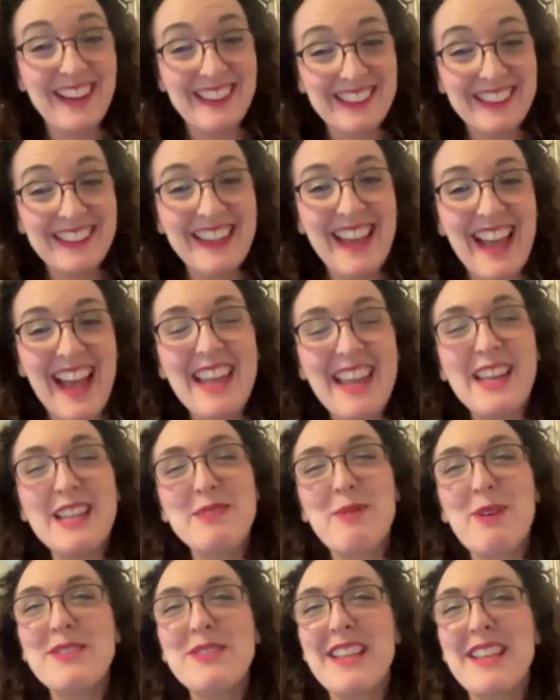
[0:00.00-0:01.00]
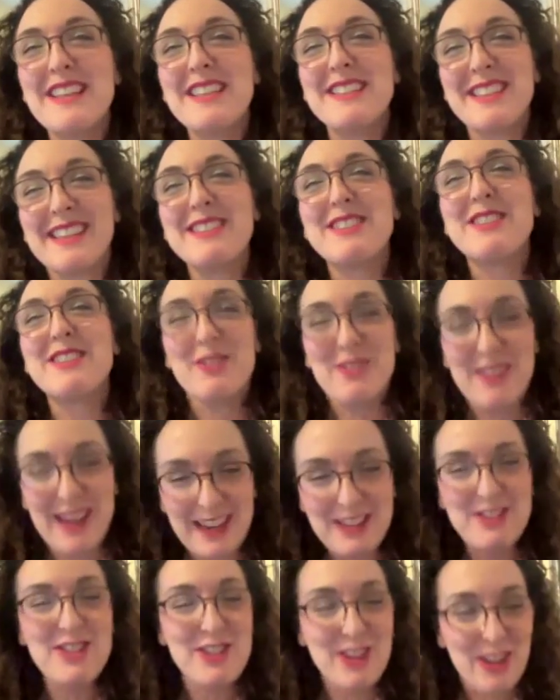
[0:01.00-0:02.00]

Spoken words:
And I suppose that is a consideration,